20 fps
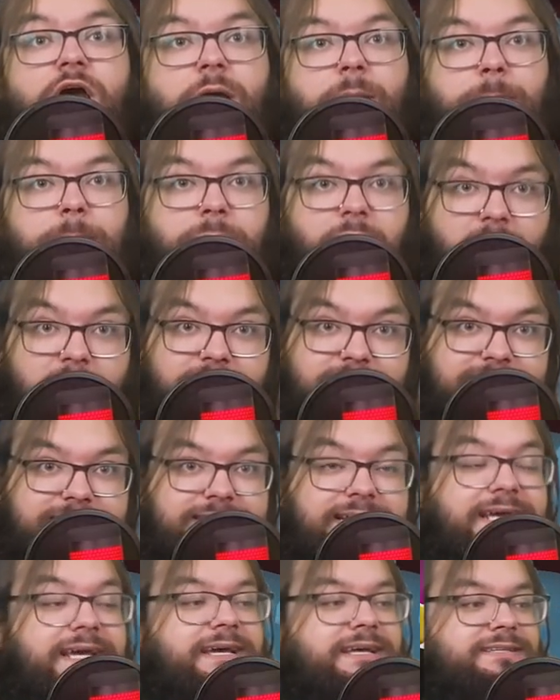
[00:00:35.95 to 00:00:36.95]
But
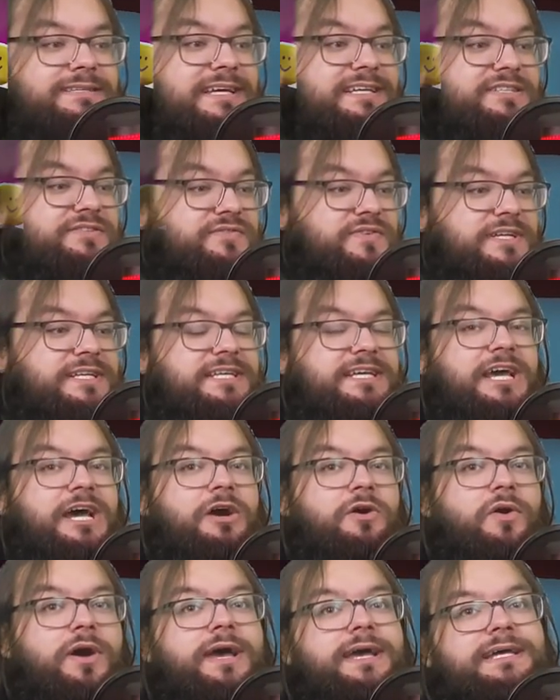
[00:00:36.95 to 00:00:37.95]
this
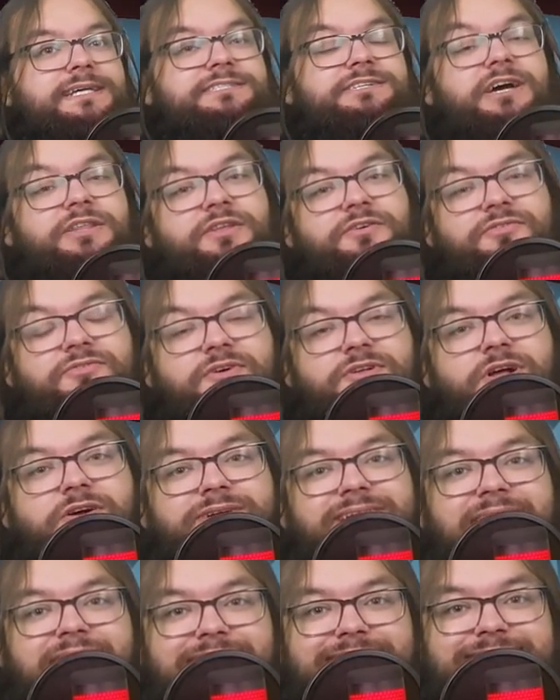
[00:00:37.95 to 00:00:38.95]
video is gonna follow
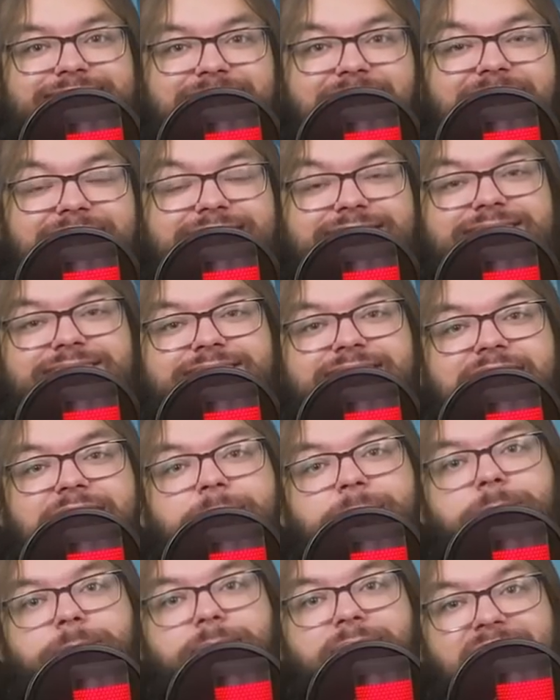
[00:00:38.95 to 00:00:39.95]
the exact
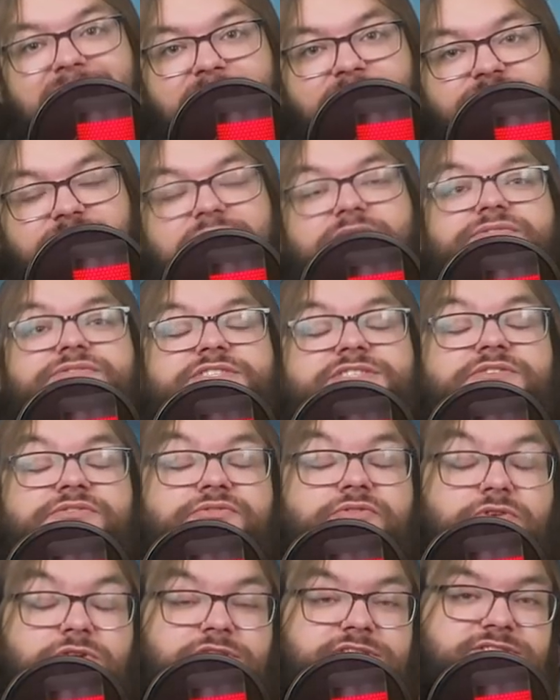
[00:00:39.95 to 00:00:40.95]
same path as the
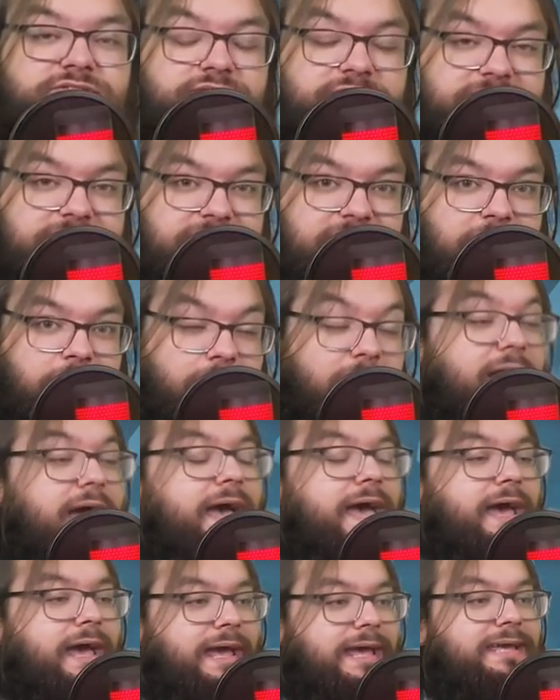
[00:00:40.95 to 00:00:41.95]
first video,
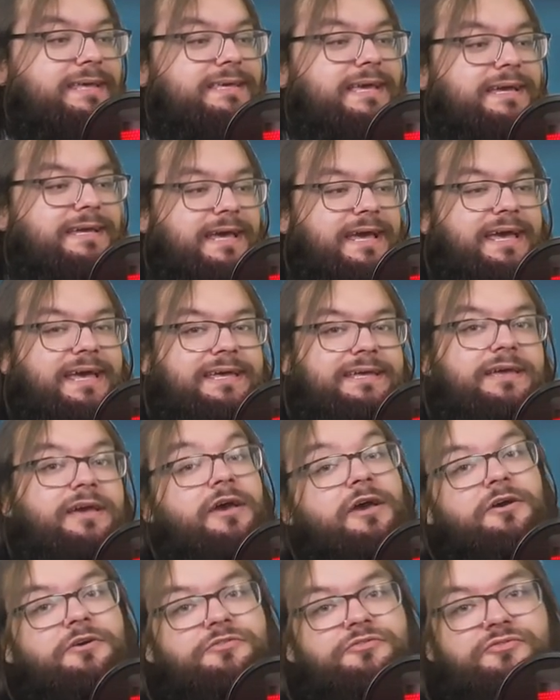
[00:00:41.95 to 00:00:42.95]
aka
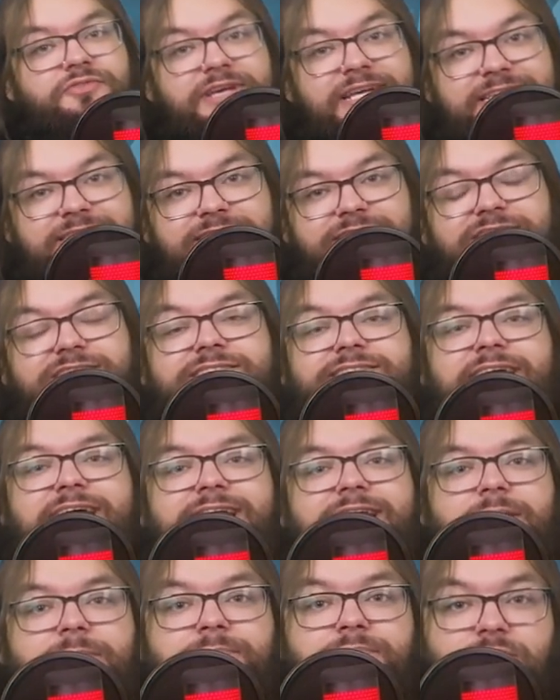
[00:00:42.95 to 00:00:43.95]
features and
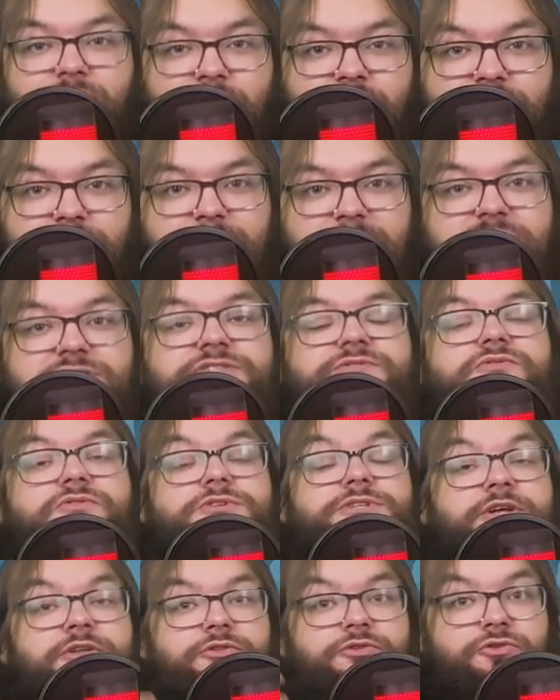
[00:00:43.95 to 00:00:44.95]
improvements for
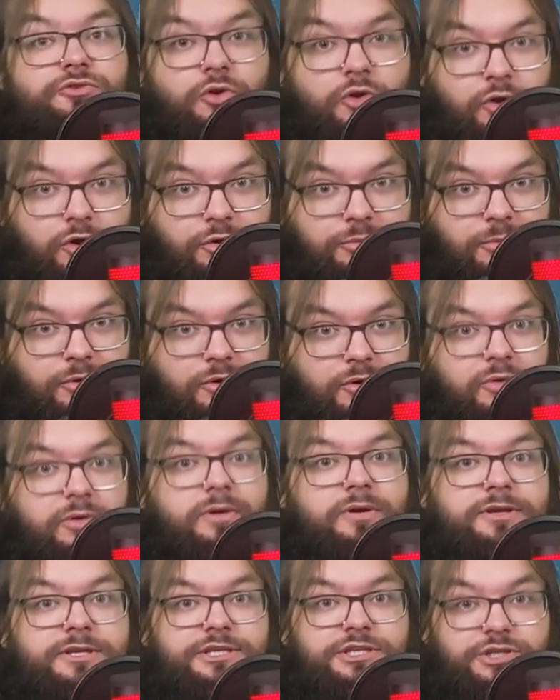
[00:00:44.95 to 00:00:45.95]
the
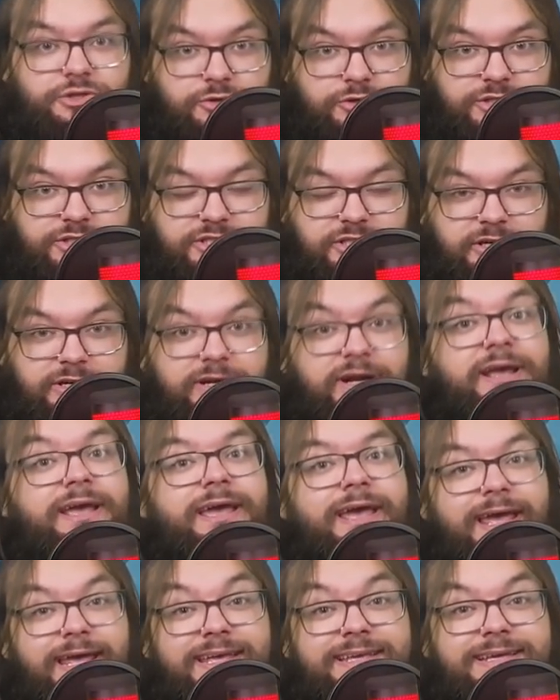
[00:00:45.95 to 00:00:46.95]
normal user,
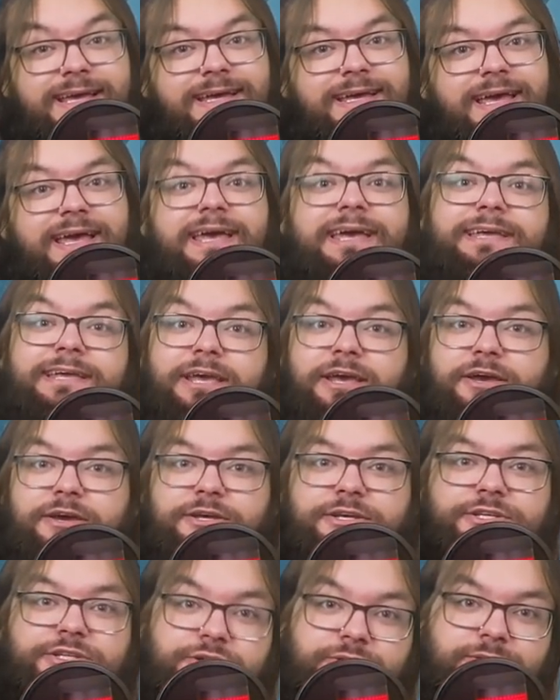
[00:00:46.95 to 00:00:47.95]
aka
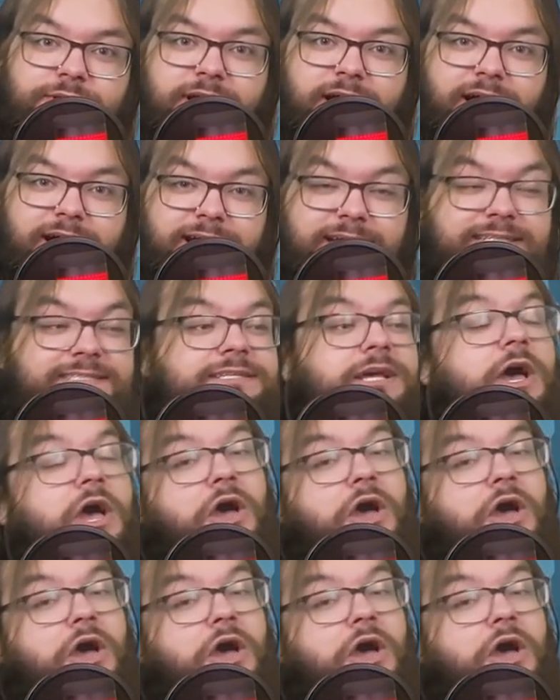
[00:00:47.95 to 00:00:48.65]
you guys.